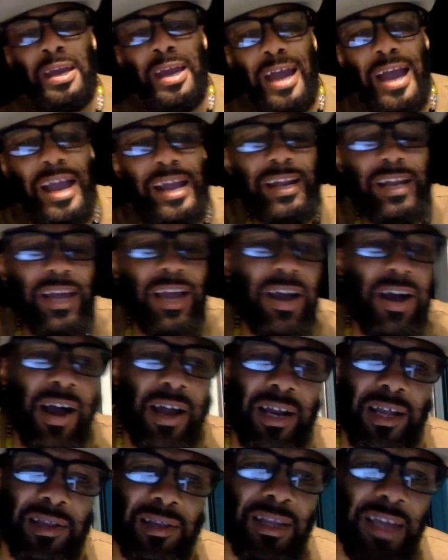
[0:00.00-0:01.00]
And
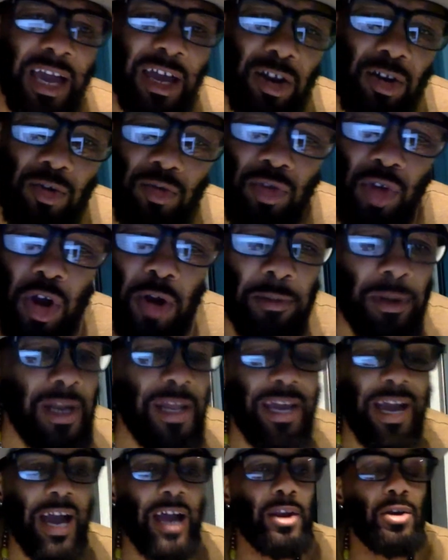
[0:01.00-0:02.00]
honestly, I
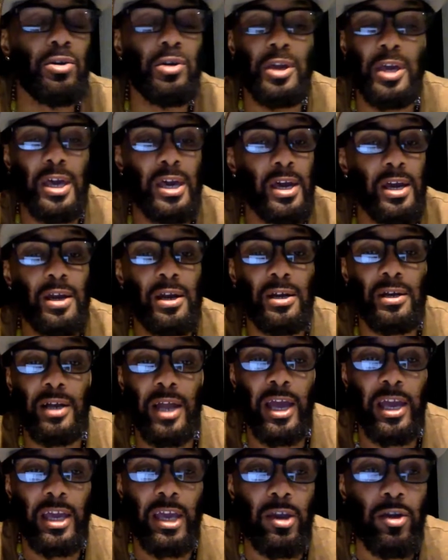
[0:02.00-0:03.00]
don't care.
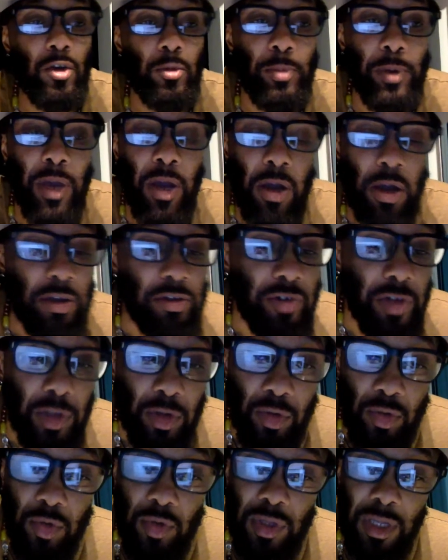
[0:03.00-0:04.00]
Like it could be 100
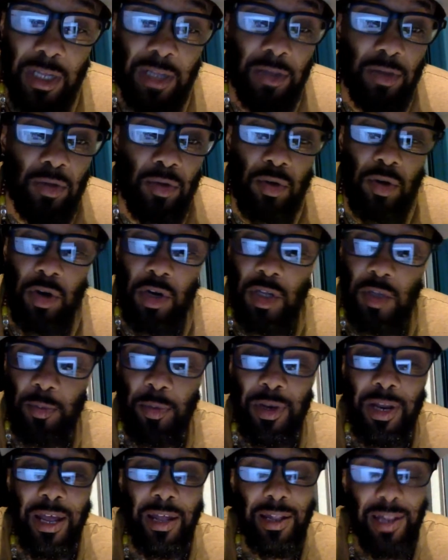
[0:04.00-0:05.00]
dudes and two girls,
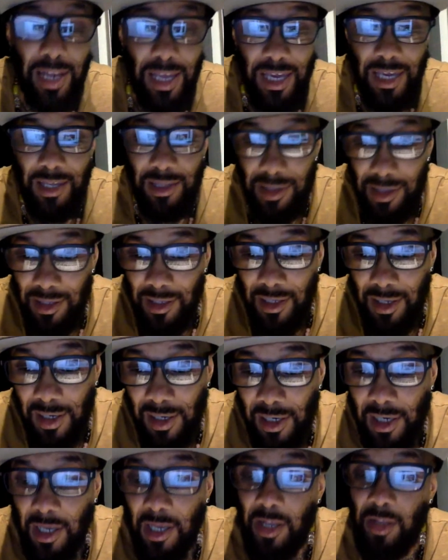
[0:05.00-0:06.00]
but at least
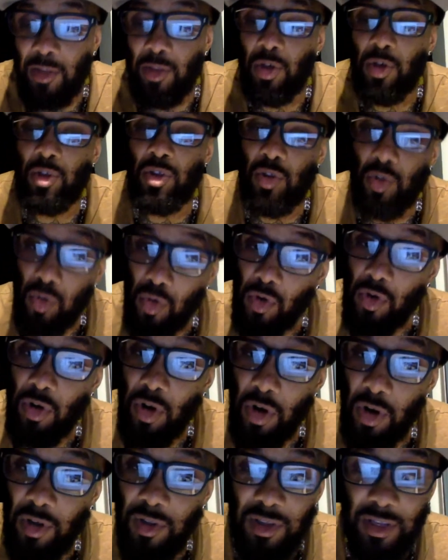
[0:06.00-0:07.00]
those two
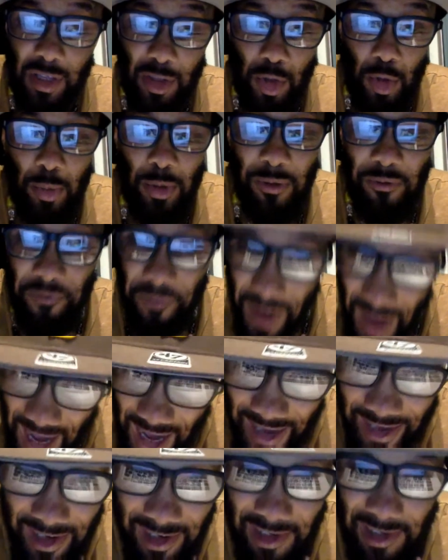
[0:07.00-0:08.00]
girls need to be
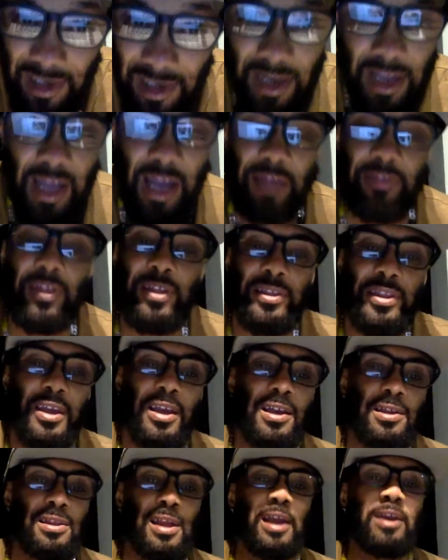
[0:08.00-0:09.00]
fire. And the
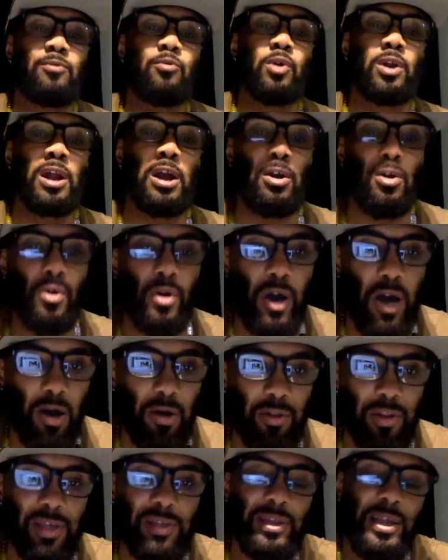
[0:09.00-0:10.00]
thing is, like when I go
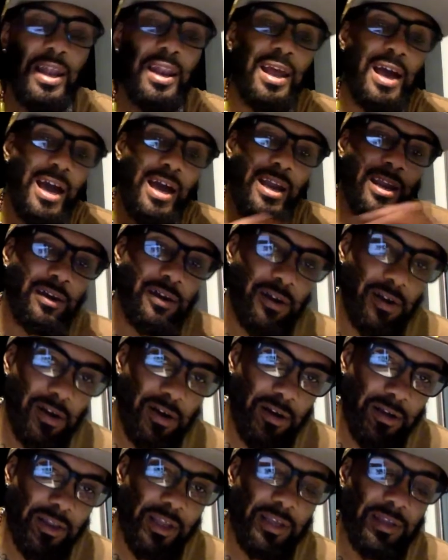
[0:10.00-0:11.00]
out, there's a lot of
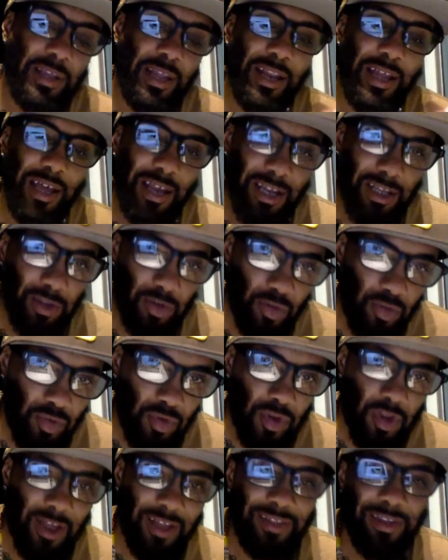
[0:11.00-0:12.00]

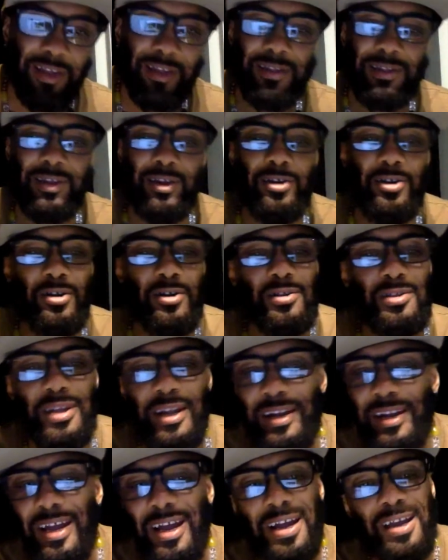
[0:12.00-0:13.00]
dudes, and then the girls
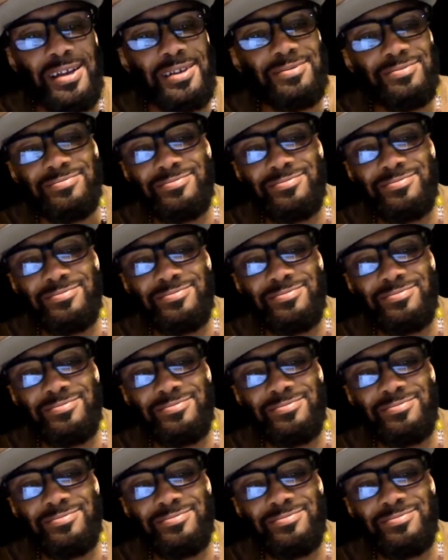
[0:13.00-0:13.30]
are not